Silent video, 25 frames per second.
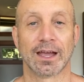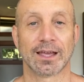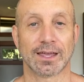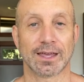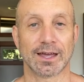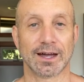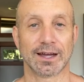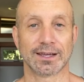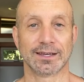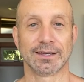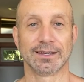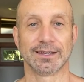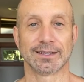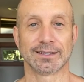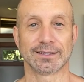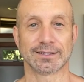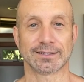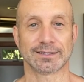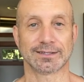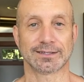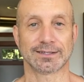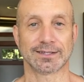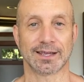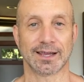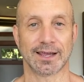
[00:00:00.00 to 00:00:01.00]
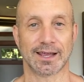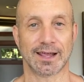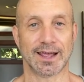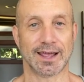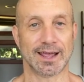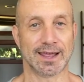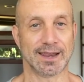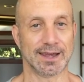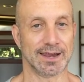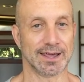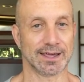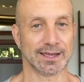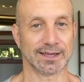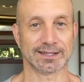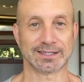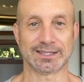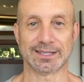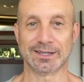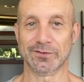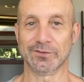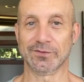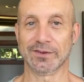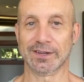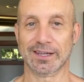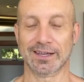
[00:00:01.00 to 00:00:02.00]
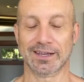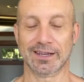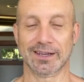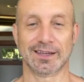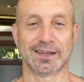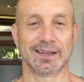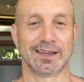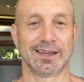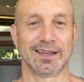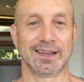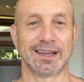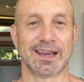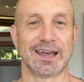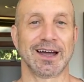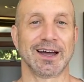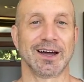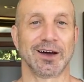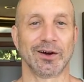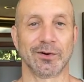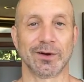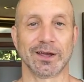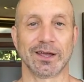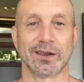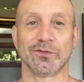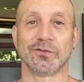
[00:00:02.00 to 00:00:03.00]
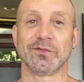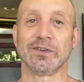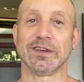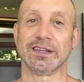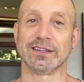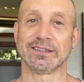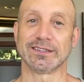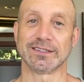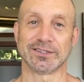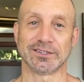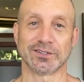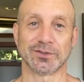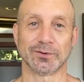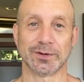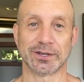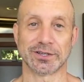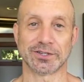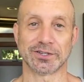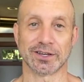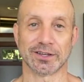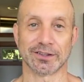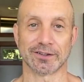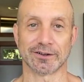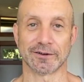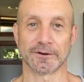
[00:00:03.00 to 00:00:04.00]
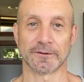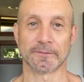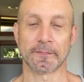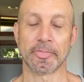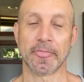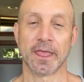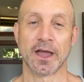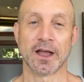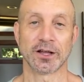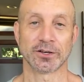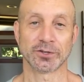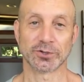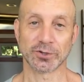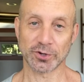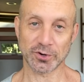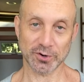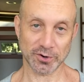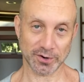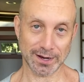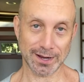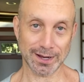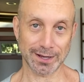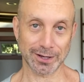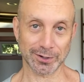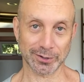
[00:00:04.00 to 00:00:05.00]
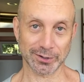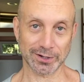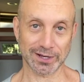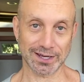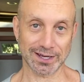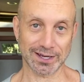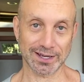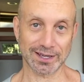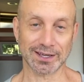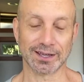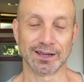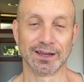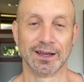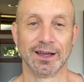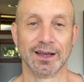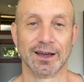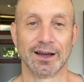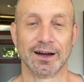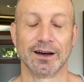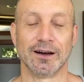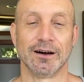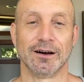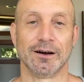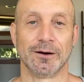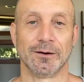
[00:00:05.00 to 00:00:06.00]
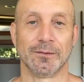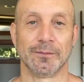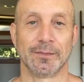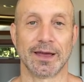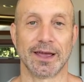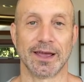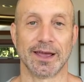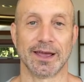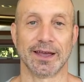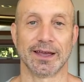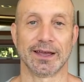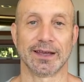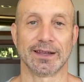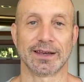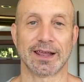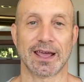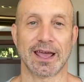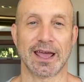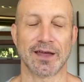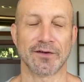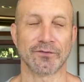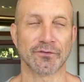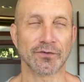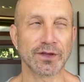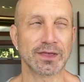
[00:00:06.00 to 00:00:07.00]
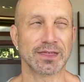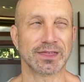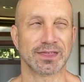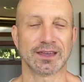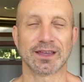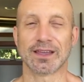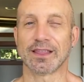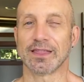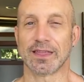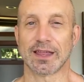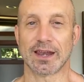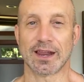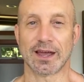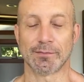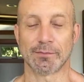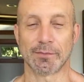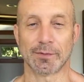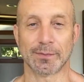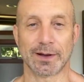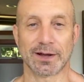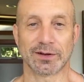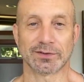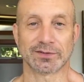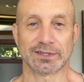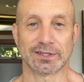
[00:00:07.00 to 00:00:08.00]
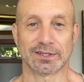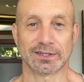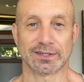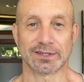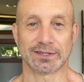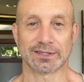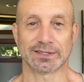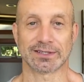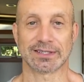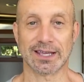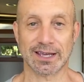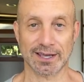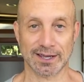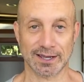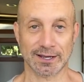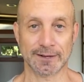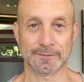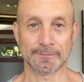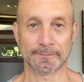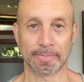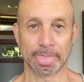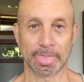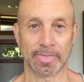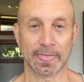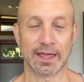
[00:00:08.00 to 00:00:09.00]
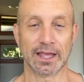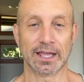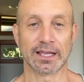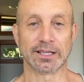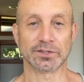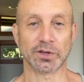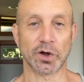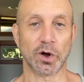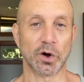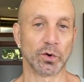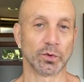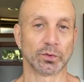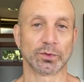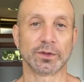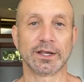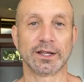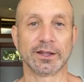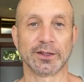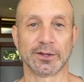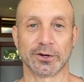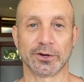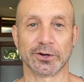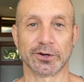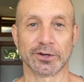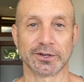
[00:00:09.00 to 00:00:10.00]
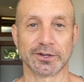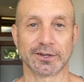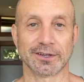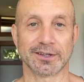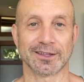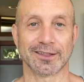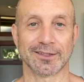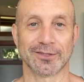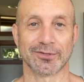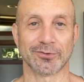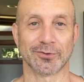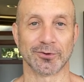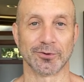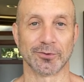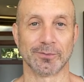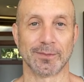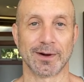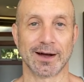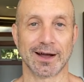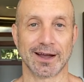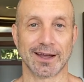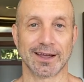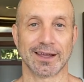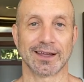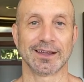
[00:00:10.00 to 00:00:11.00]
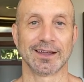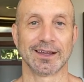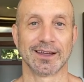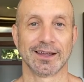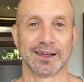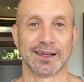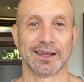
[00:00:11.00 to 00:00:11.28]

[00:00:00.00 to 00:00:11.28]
kindness and negativity and how it feeds into each other to create your day. And everything that I'm about to say is only learned through my